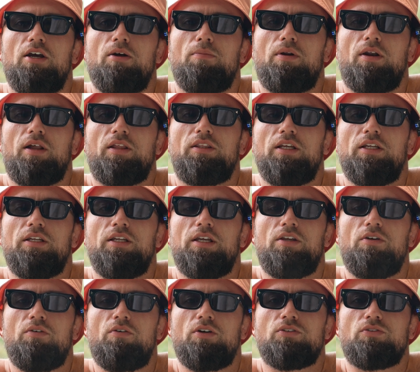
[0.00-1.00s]
but I think
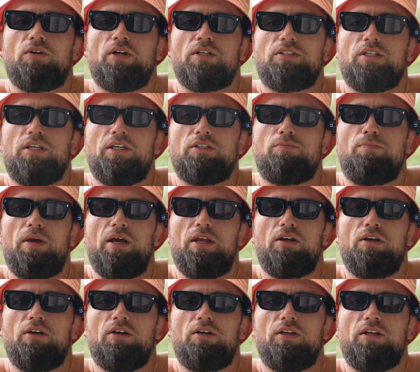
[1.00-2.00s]
Nikki Rod's wrestling is
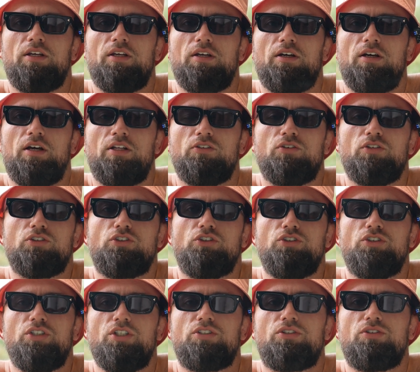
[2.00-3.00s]
better under a
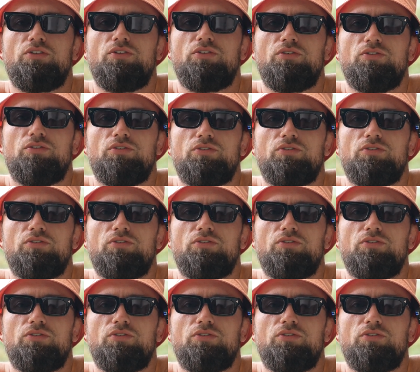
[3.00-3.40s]
jiu-jitsu